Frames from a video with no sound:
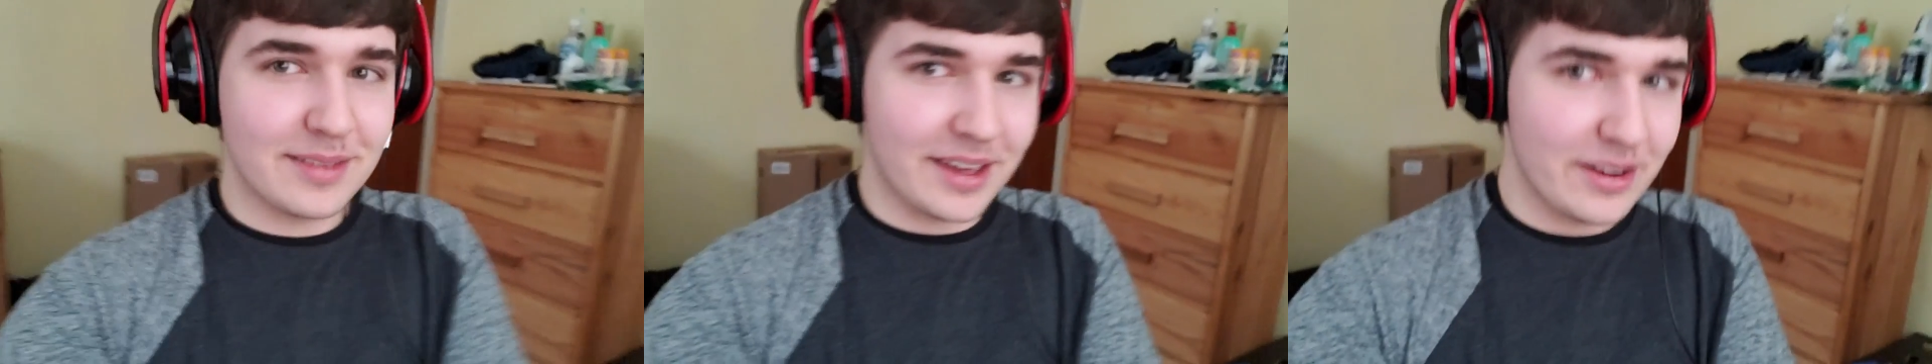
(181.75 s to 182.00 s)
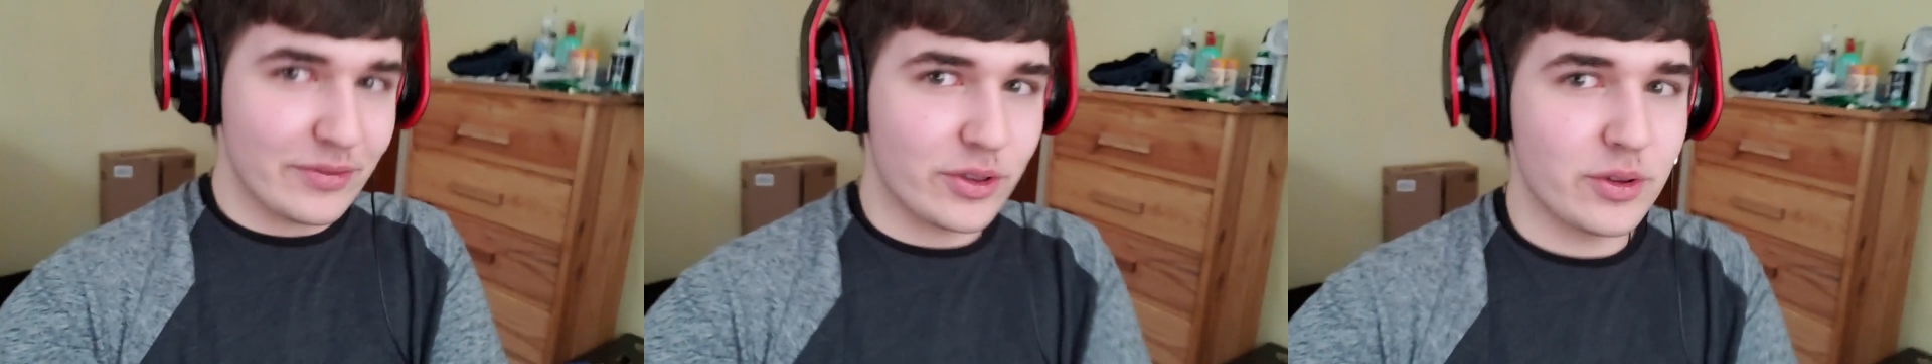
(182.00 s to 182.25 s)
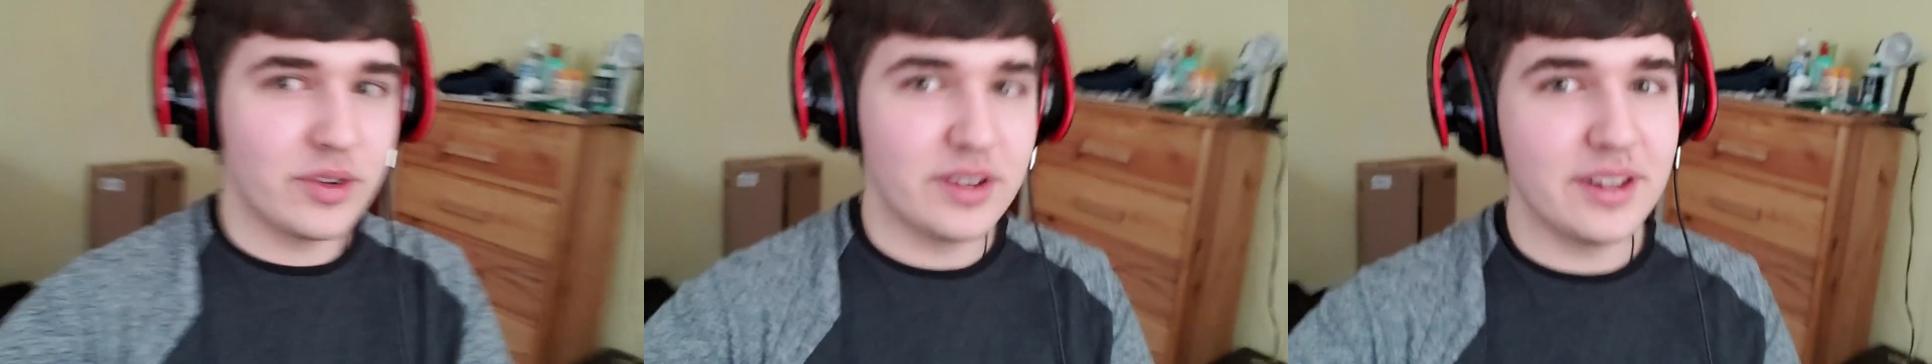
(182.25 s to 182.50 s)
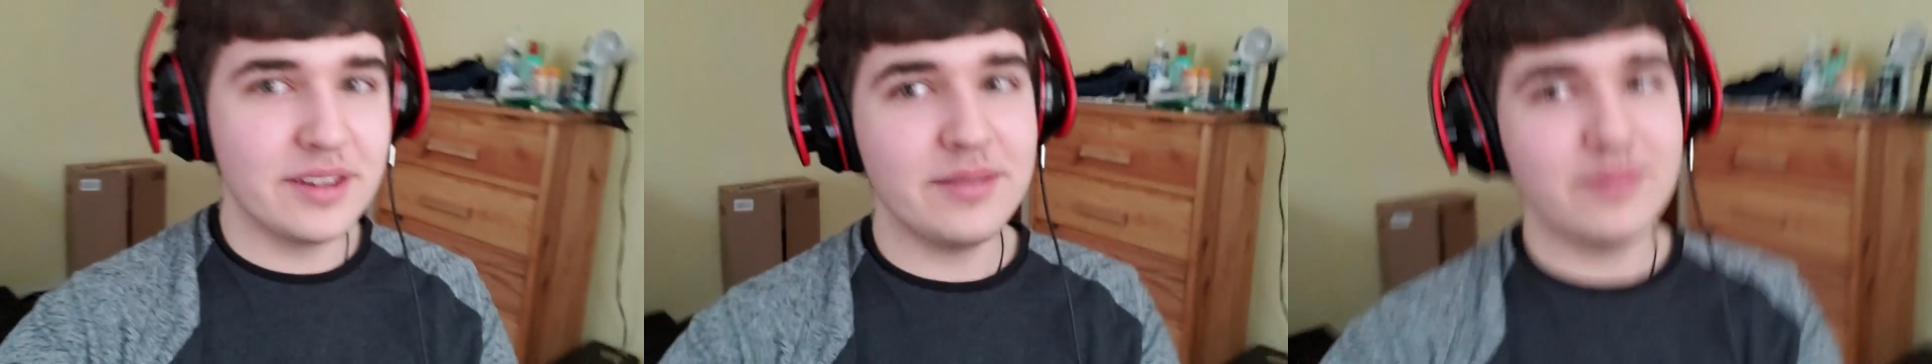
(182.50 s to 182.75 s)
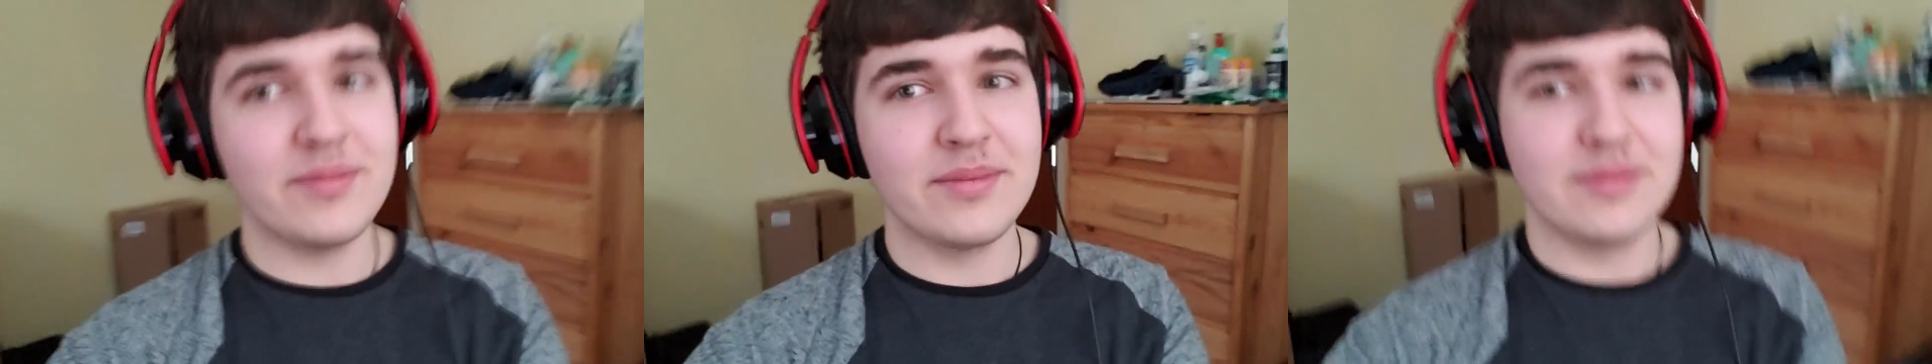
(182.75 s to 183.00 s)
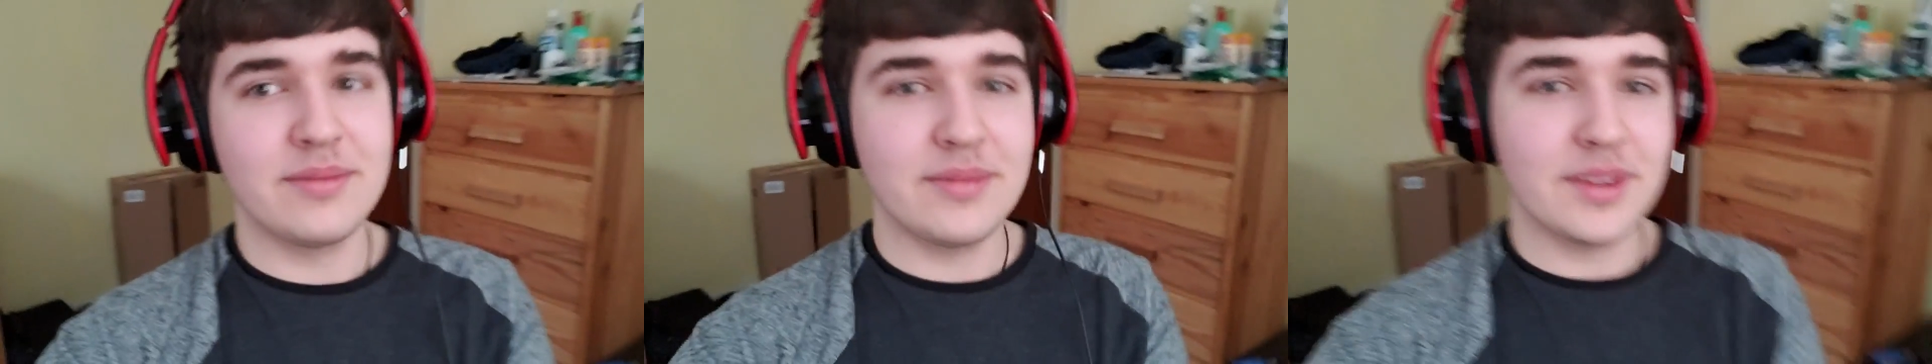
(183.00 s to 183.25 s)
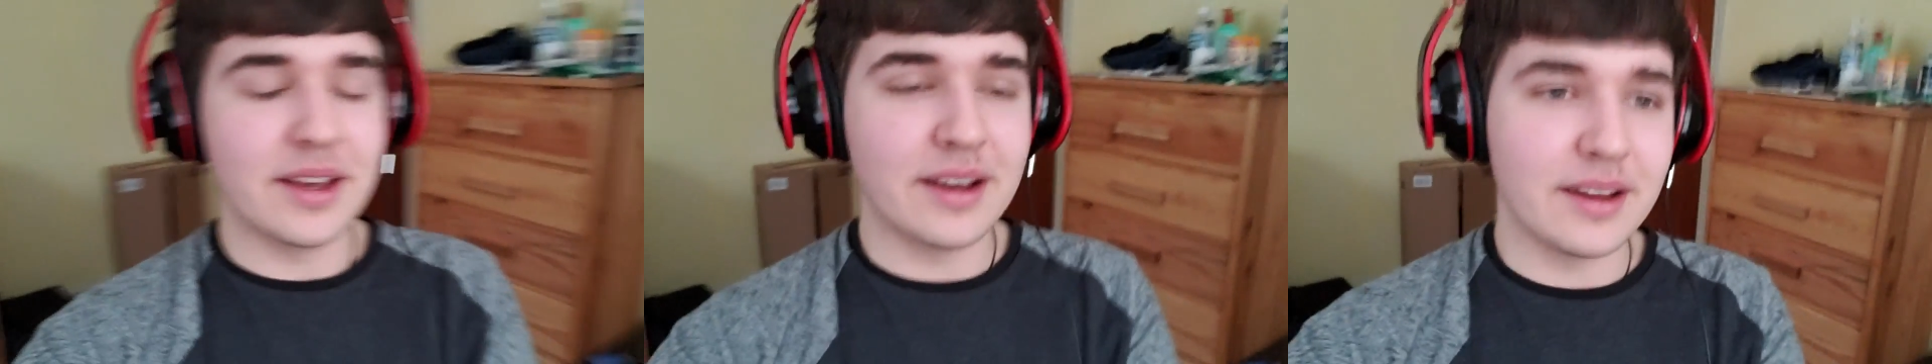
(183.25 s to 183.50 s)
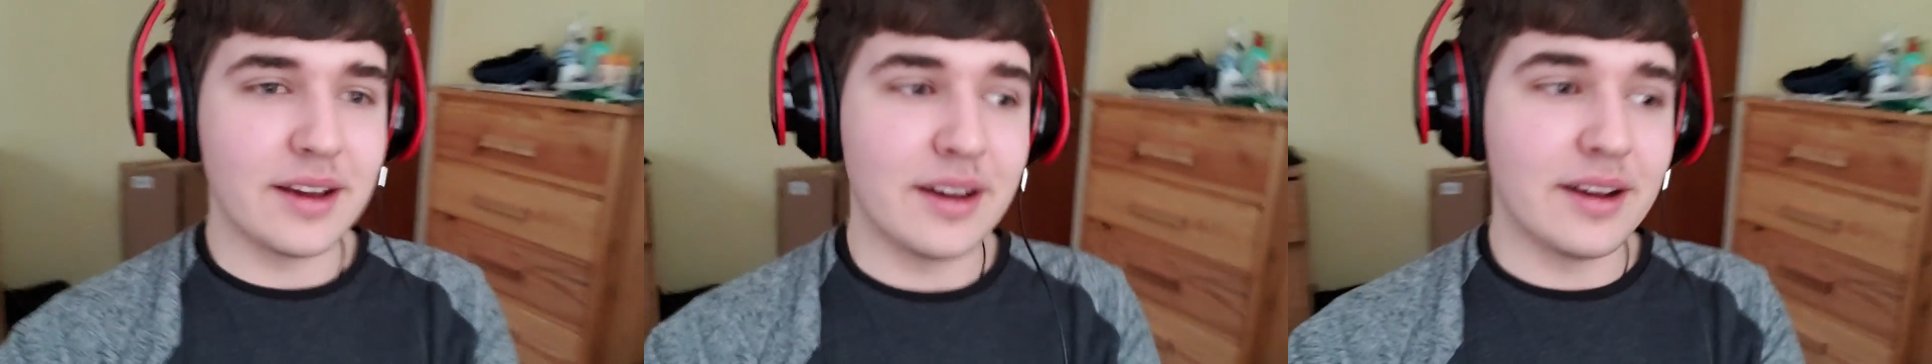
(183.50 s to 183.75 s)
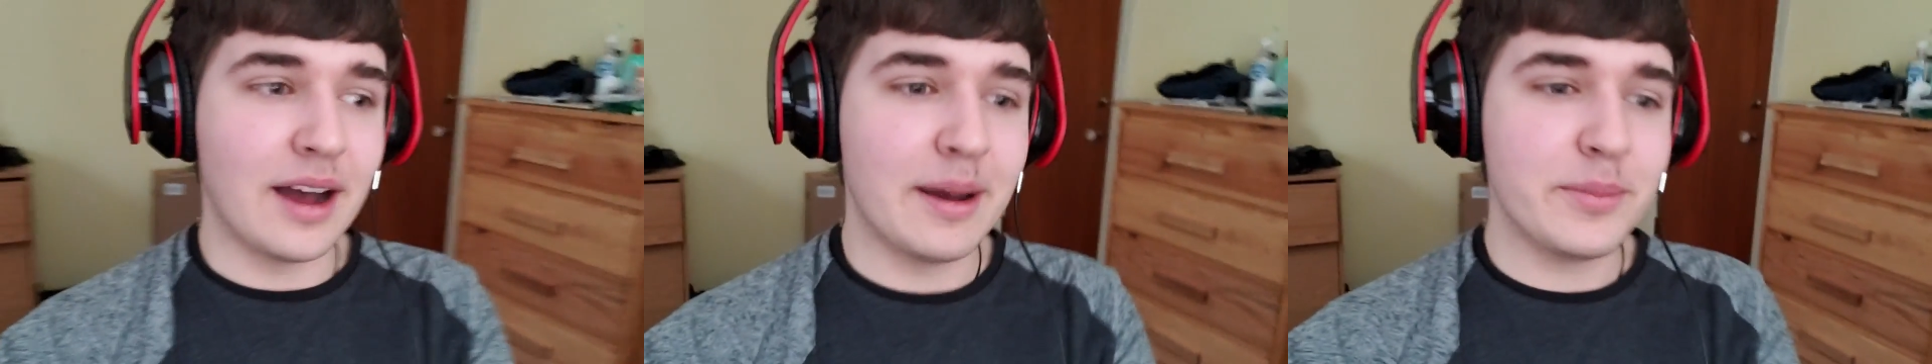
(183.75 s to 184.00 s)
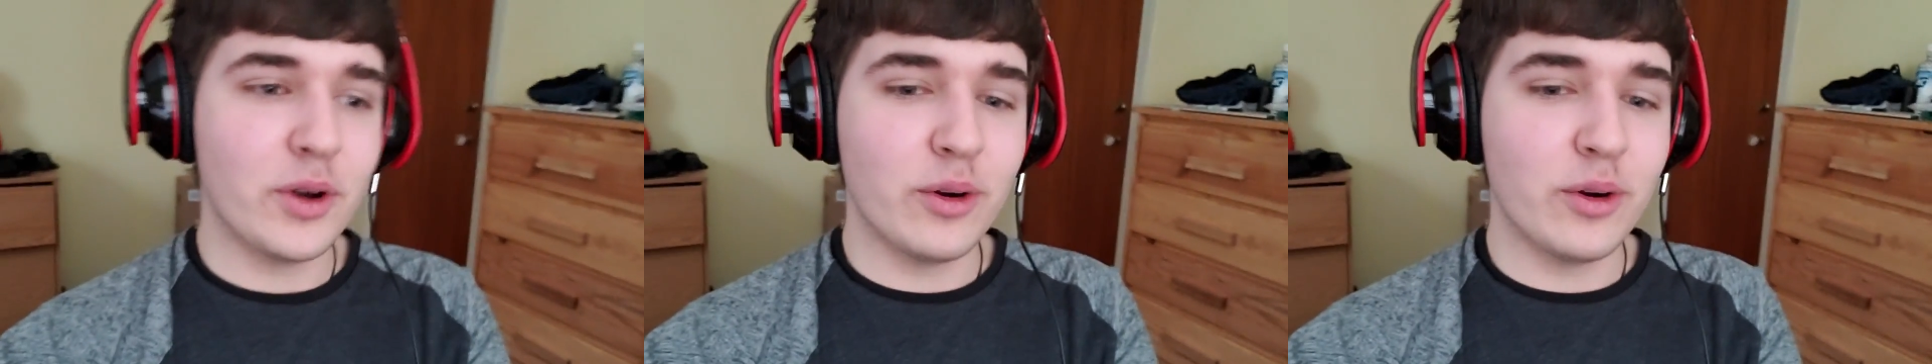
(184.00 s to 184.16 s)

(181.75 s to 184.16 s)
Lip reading: thank you for tuning in. And I'm